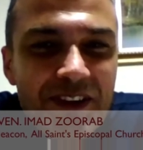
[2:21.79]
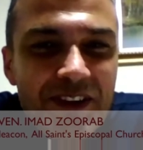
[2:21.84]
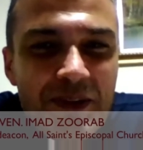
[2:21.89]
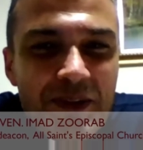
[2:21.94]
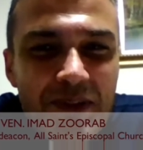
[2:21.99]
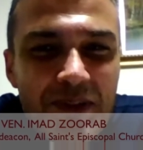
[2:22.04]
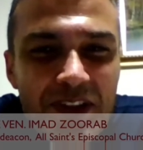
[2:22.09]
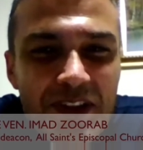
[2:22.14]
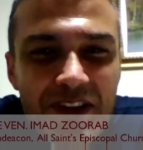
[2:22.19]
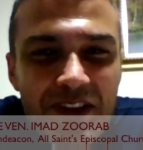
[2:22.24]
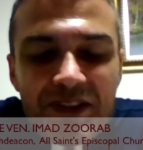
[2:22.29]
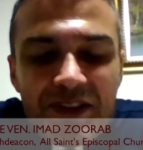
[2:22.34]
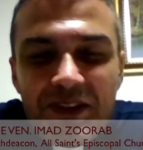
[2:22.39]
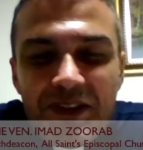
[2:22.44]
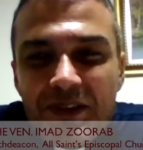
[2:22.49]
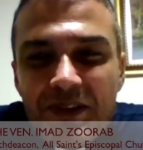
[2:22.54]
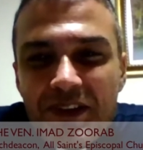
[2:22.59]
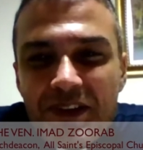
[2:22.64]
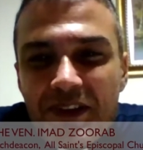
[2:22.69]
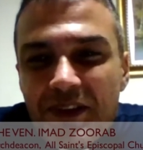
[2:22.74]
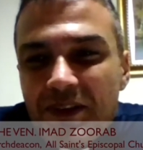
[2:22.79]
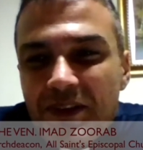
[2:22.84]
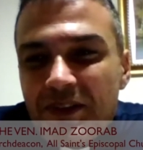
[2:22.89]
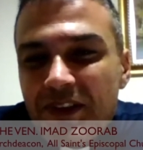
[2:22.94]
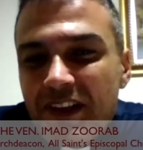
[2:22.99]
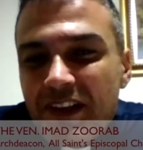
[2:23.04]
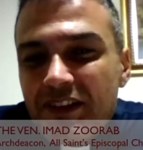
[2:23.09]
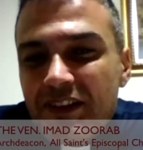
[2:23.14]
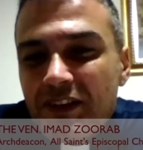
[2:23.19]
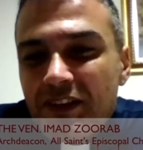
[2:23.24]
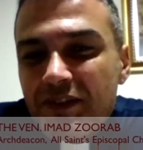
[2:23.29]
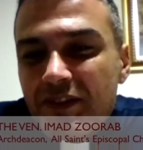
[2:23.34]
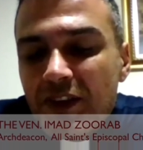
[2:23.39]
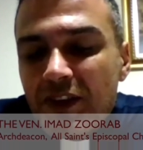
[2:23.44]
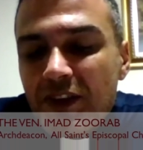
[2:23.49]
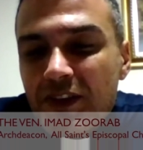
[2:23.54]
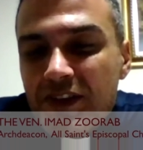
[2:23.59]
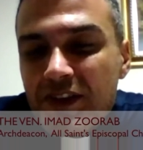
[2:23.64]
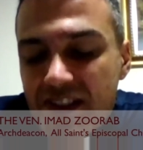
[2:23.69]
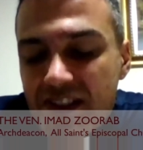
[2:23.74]
to meet with you, and of
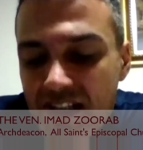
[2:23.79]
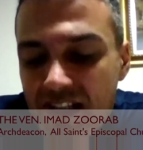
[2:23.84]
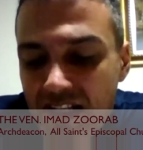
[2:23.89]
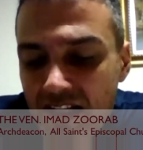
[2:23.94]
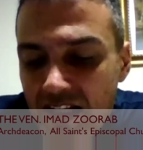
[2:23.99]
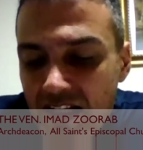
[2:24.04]
course,